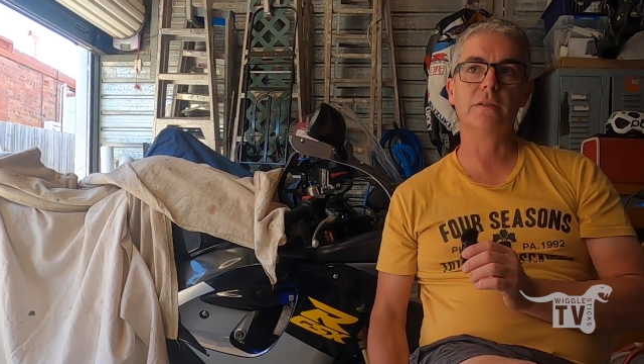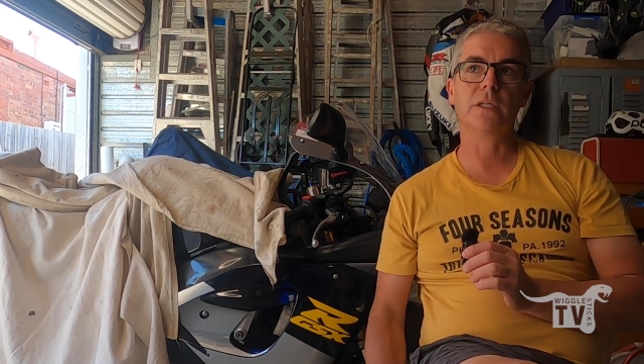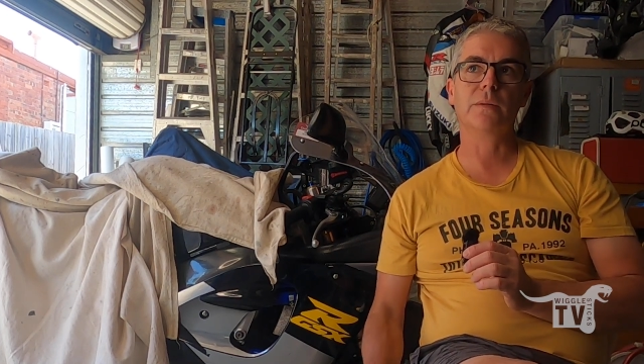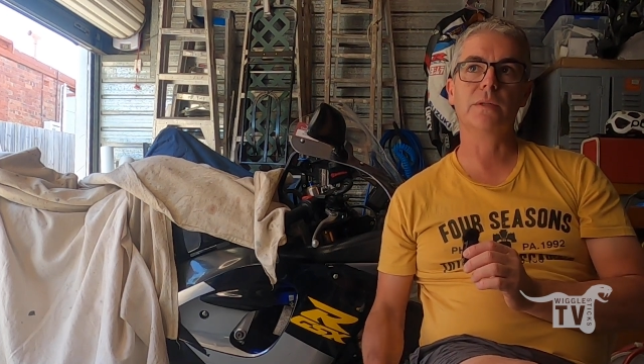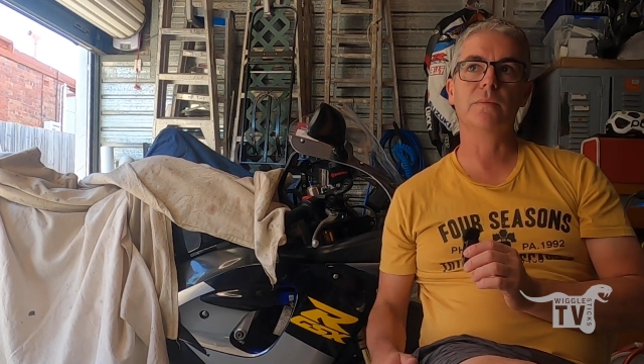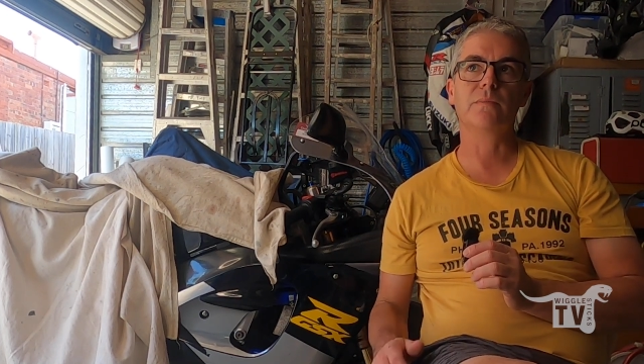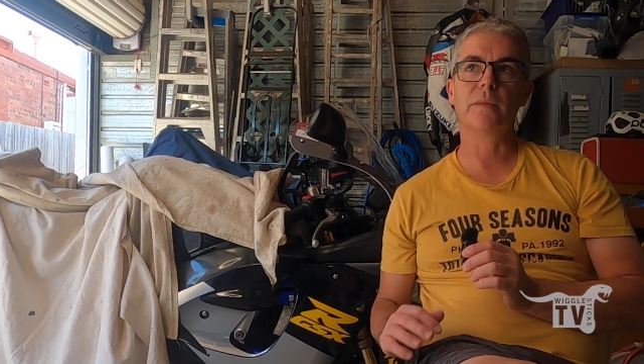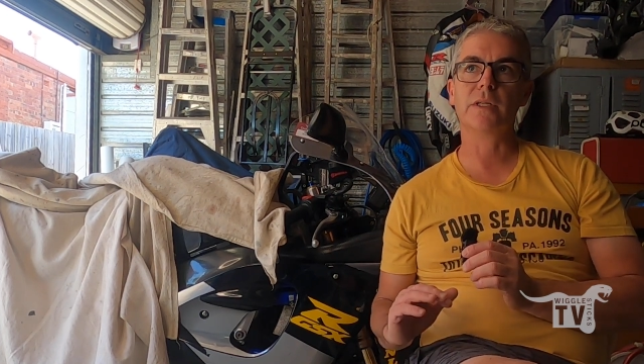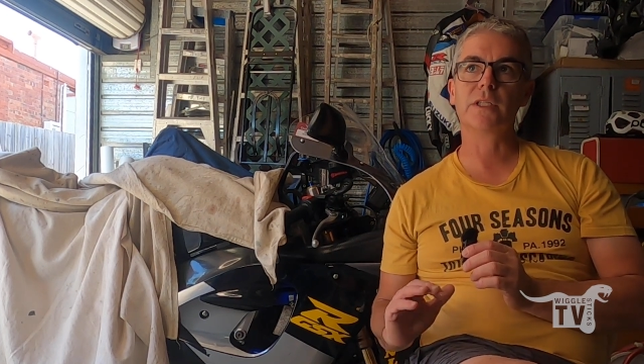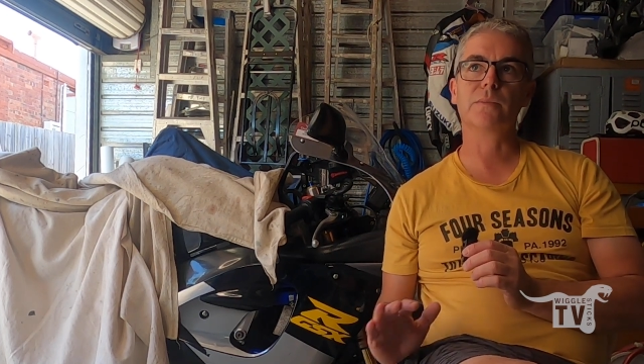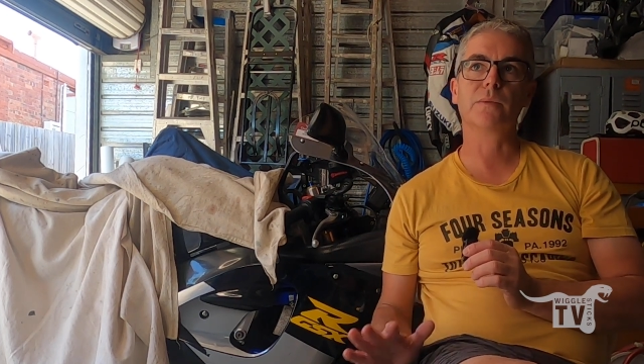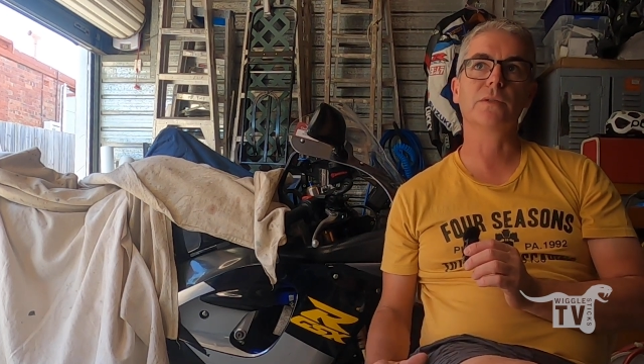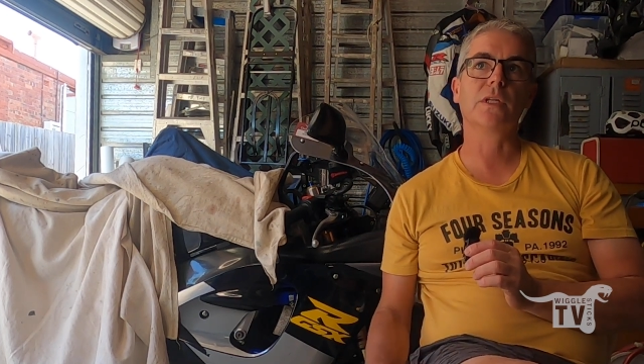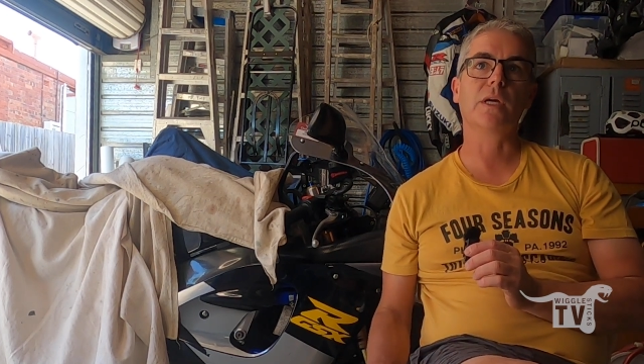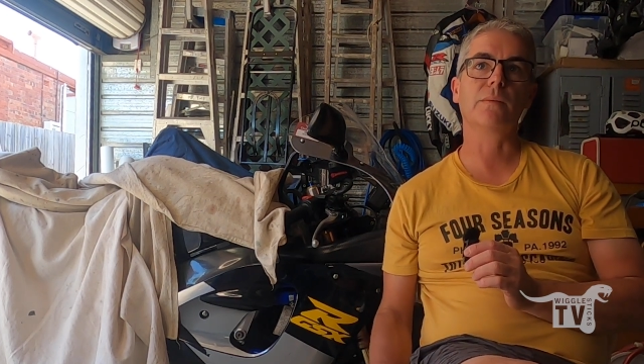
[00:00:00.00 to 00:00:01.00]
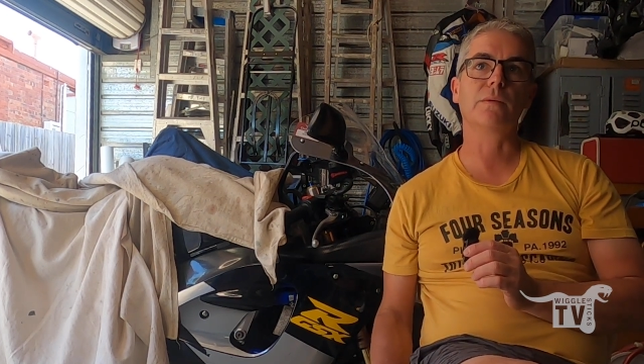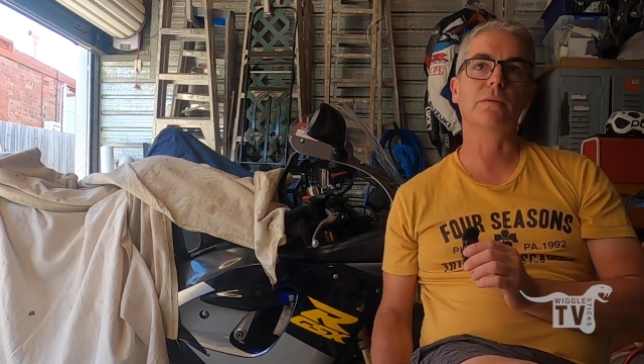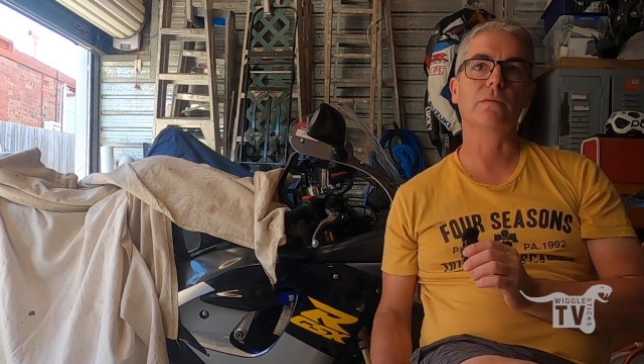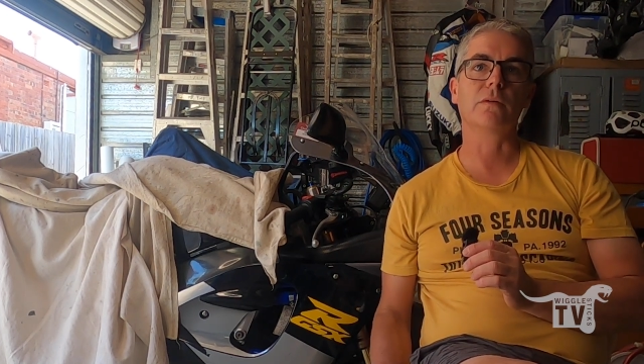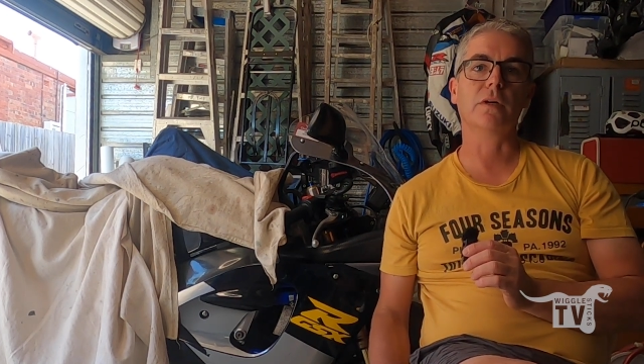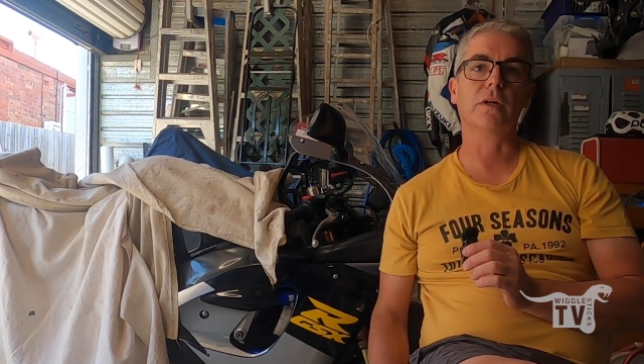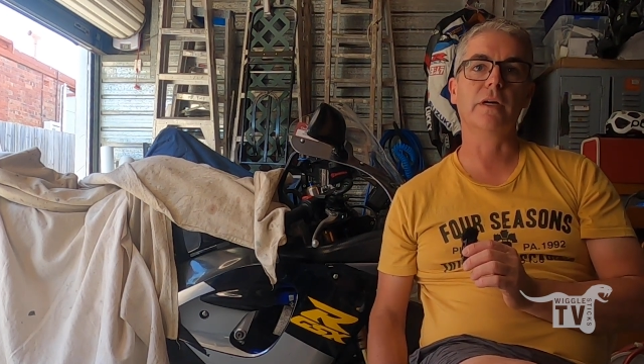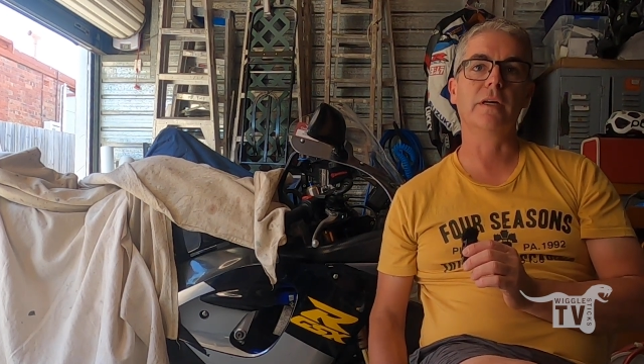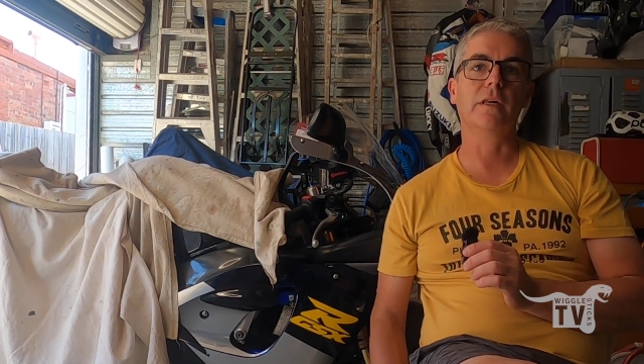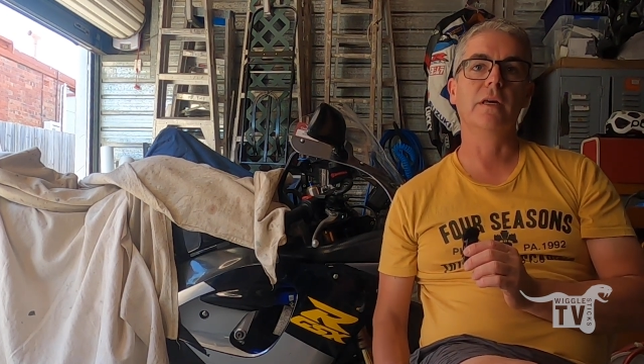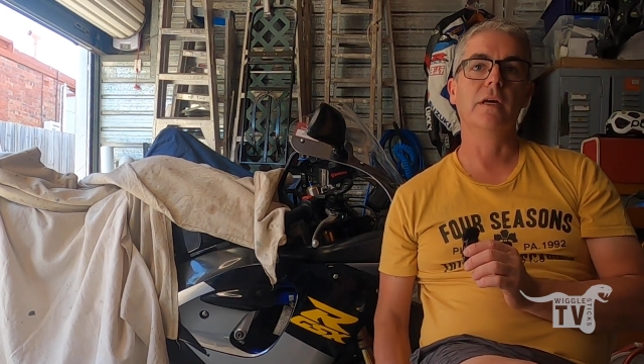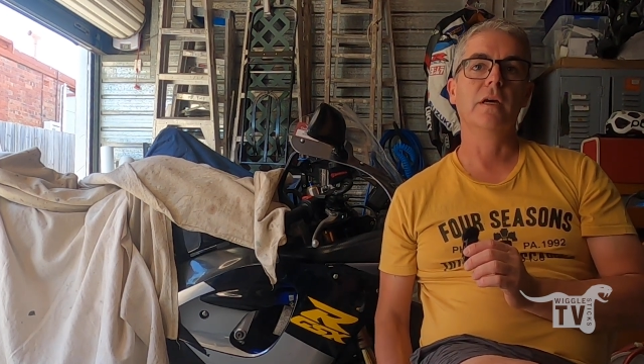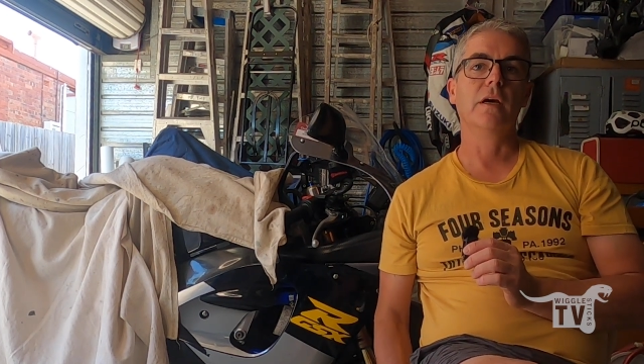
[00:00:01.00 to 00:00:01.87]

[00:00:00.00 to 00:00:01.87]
So it's much more stable to ride.